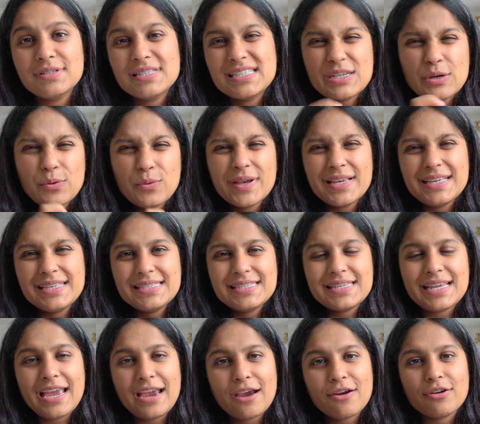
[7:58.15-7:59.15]
squeezed
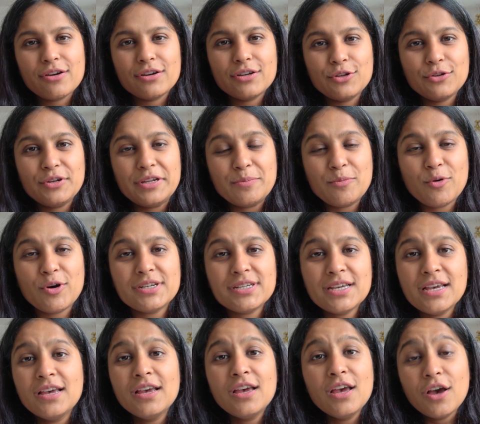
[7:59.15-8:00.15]
air, newly bought
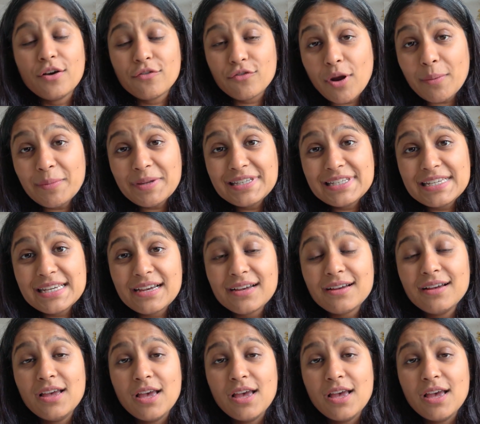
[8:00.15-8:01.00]
from India.